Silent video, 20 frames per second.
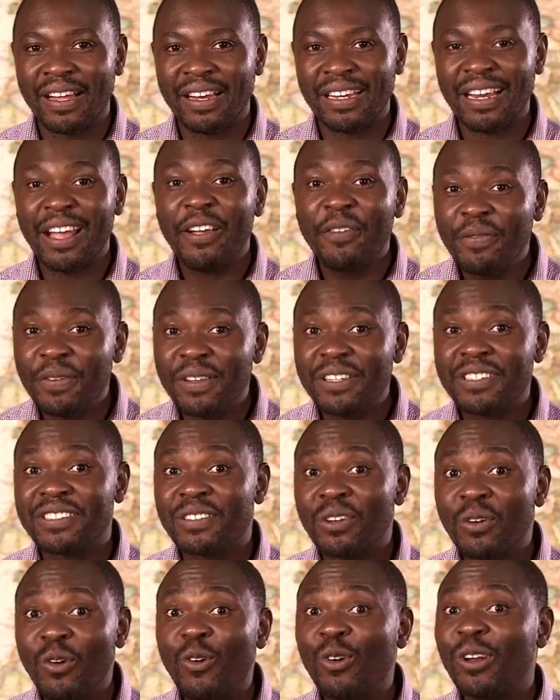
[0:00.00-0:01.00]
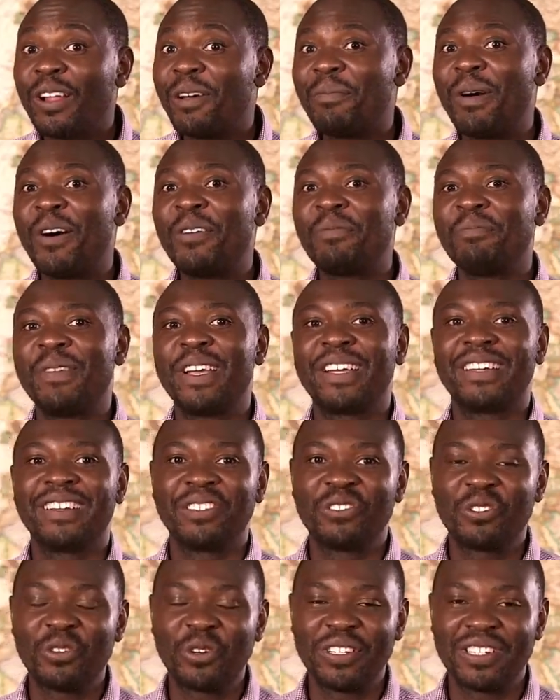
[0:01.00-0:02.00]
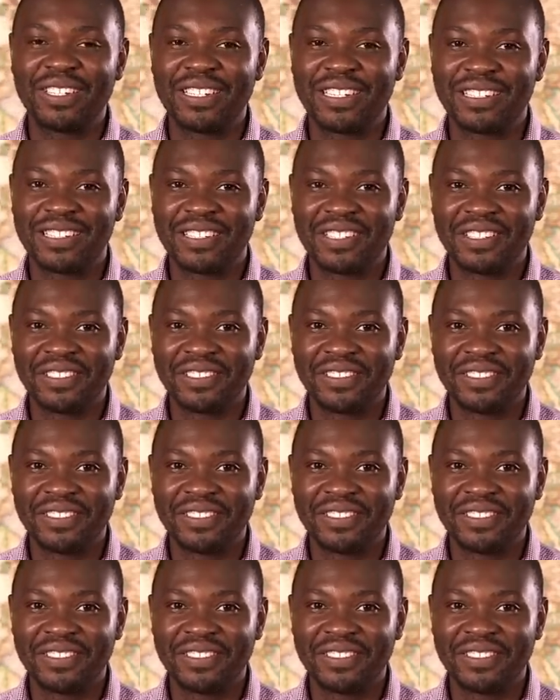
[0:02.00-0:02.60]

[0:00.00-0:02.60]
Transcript: Life is all about making choices.